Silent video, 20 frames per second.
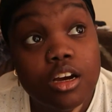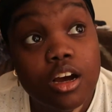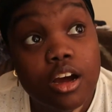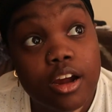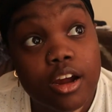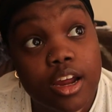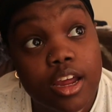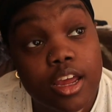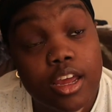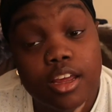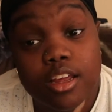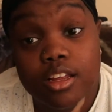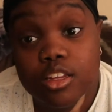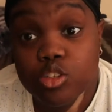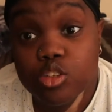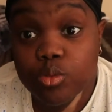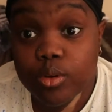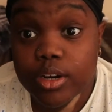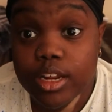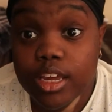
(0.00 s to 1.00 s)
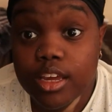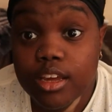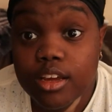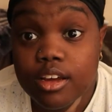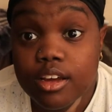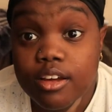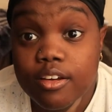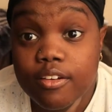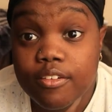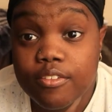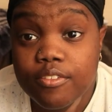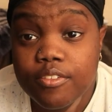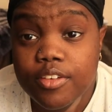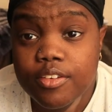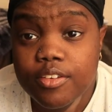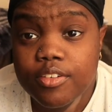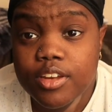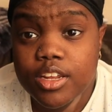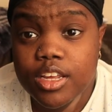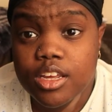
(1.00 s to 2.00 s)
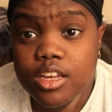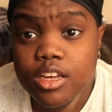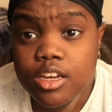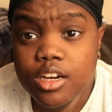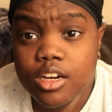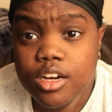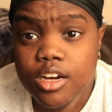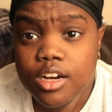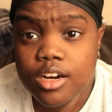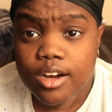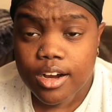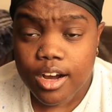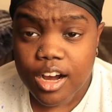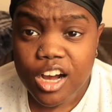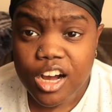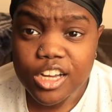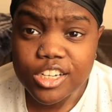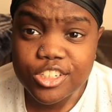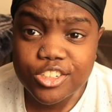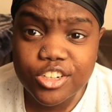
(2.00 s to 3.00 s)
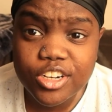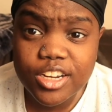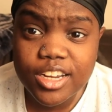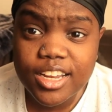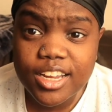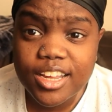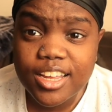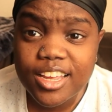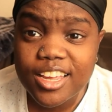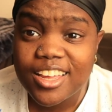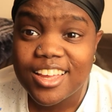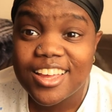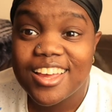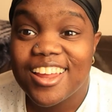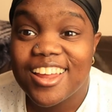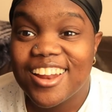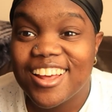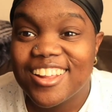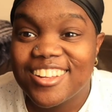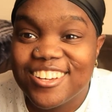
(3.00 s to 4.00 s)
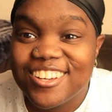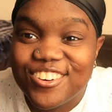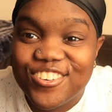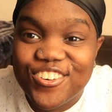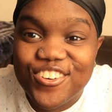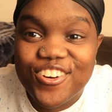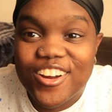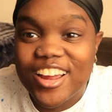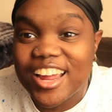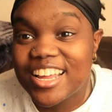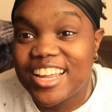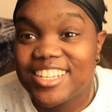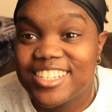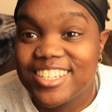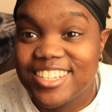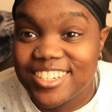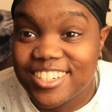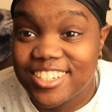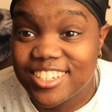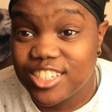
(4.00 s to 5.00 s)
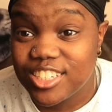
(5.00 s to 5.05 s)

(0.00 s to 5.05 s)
All right, 20, 50, 100, and I look great.